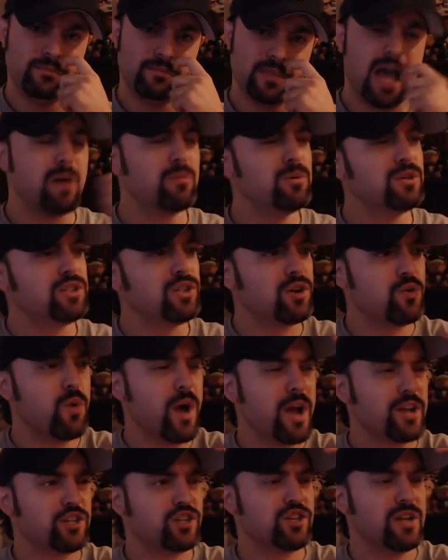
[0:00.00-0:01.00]
That was the
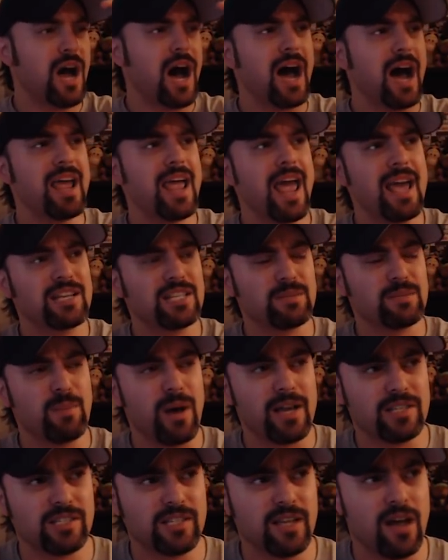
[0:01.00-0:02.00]
question I asked
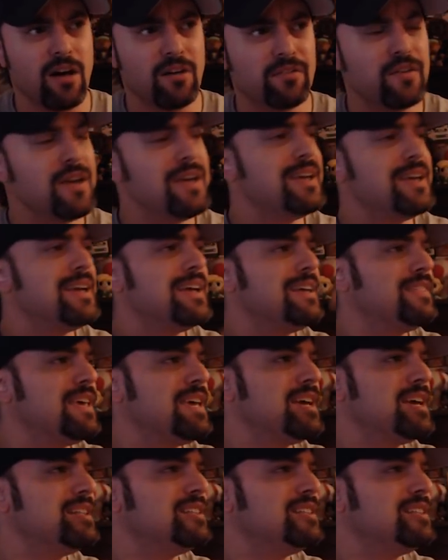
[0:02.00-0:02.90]
myself the